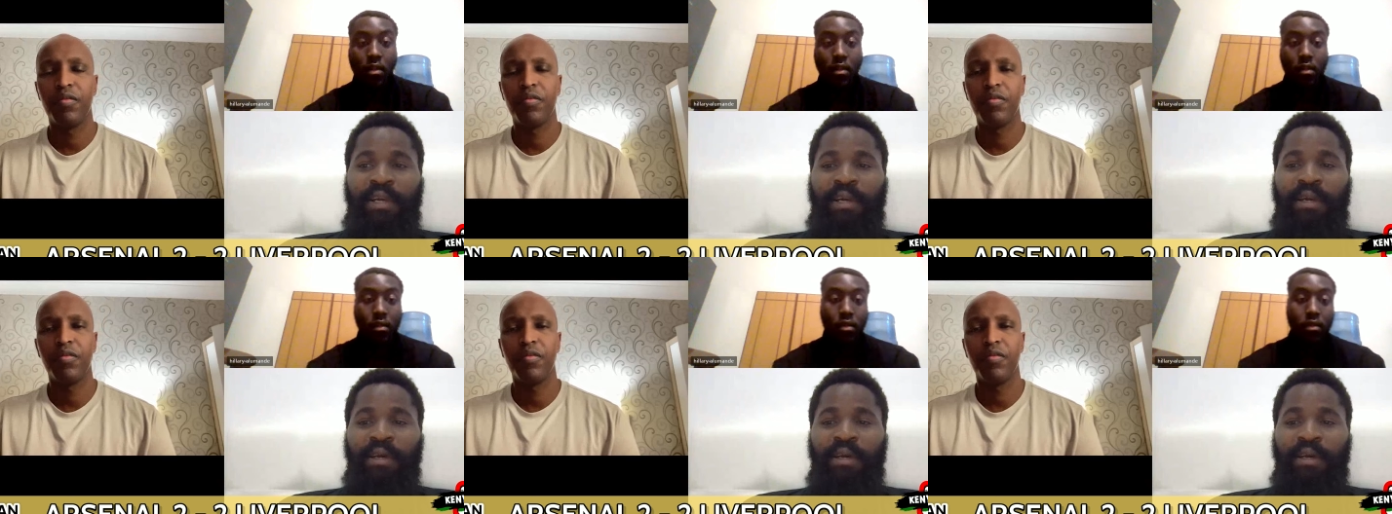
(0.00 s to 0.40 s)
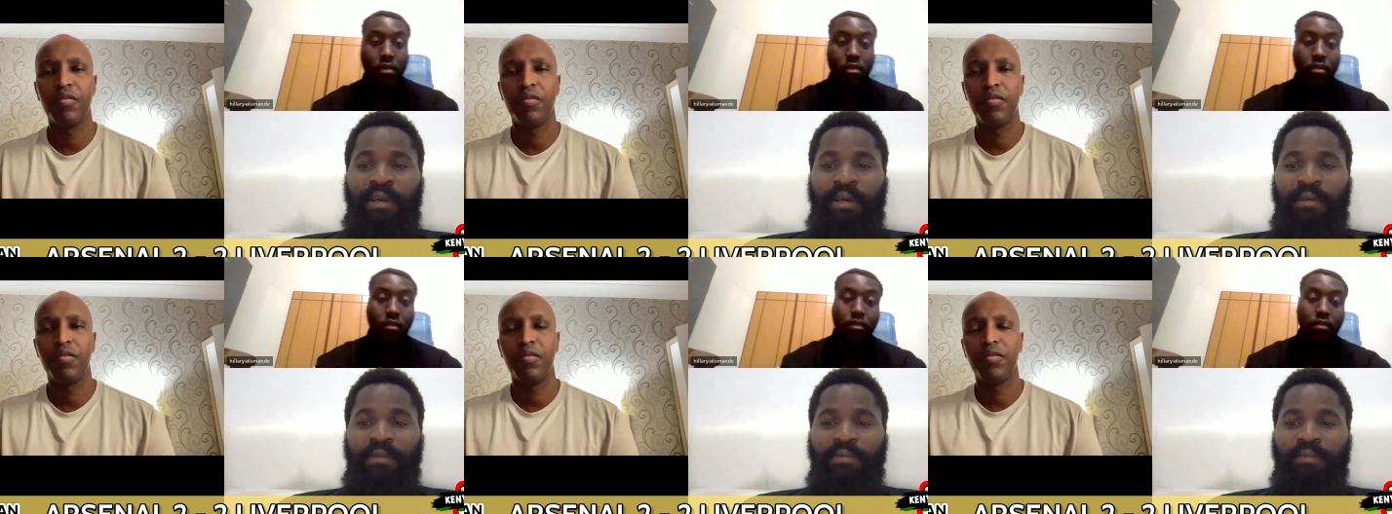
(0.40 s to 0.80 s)

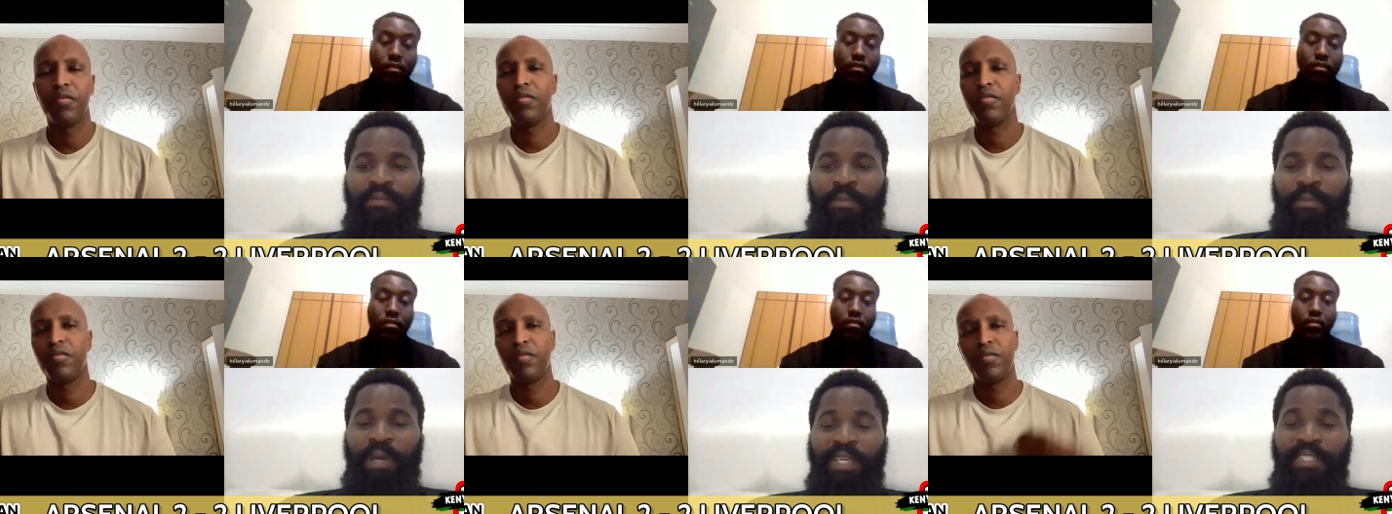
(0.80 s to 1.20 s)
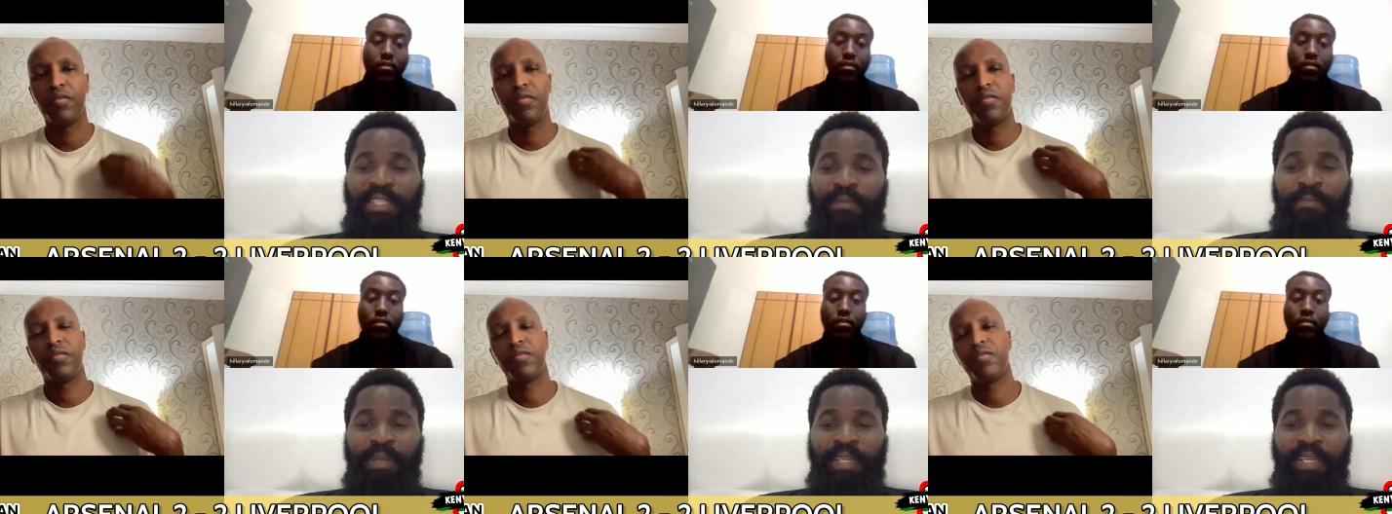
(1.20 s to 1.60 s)
Speaker 1: uh,
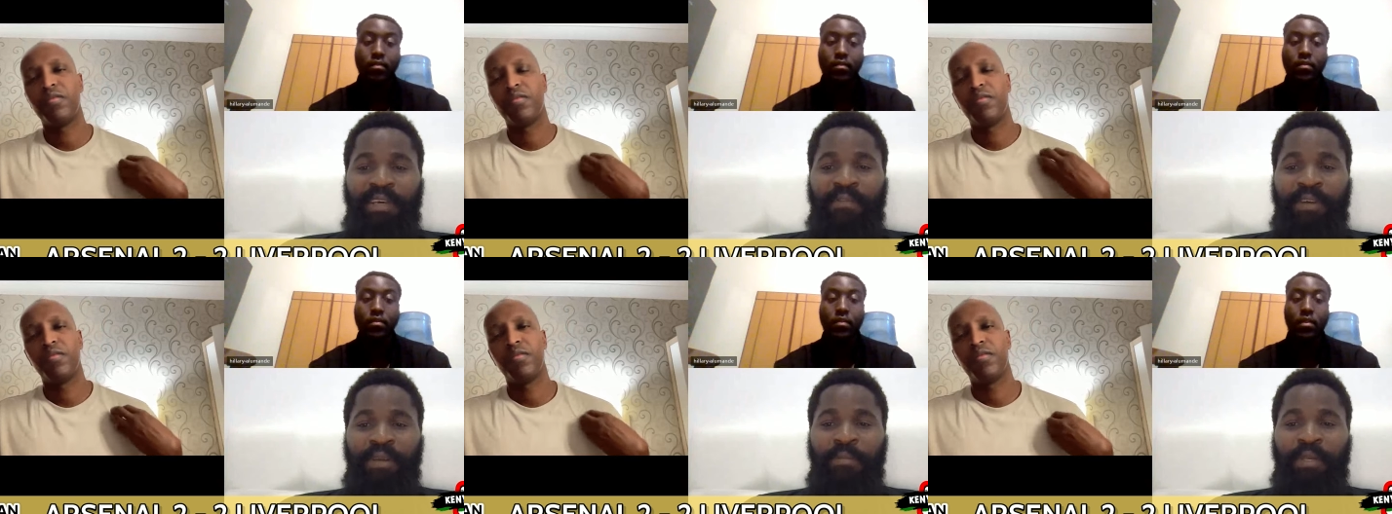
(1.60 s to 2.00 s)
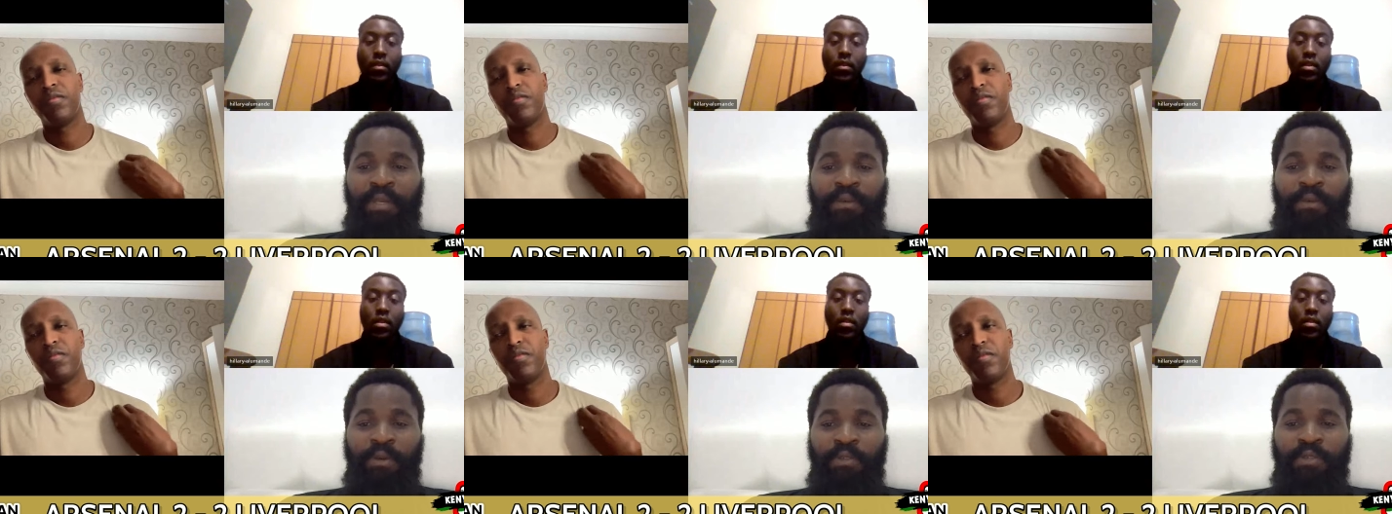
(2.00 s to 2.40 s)
played a
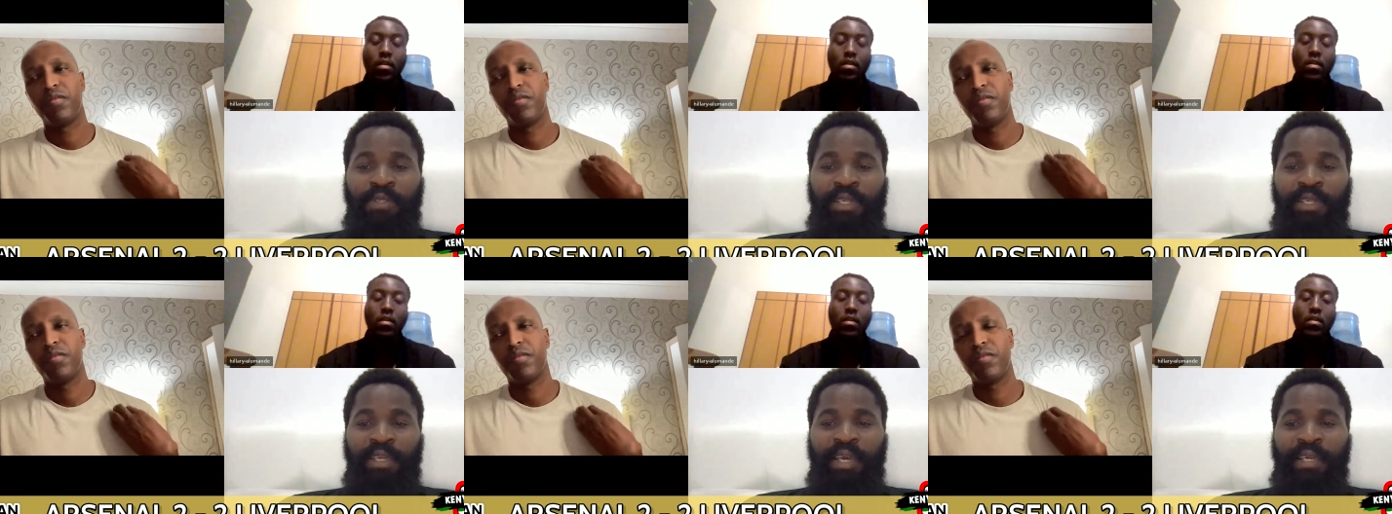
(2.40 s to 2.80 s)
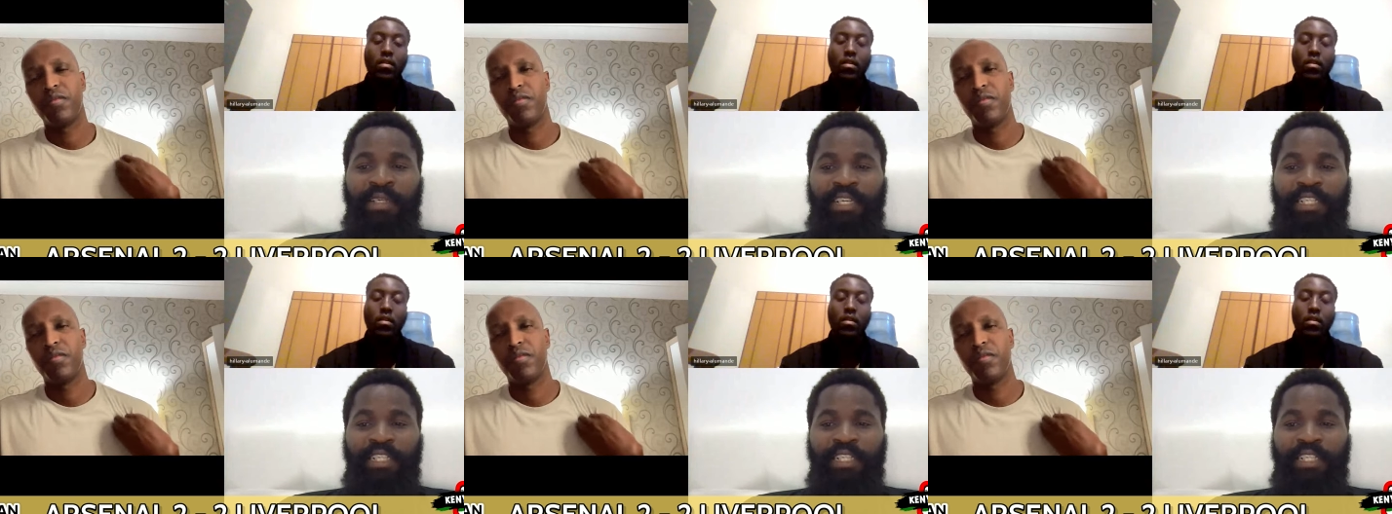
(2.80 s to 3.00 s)
very big role today.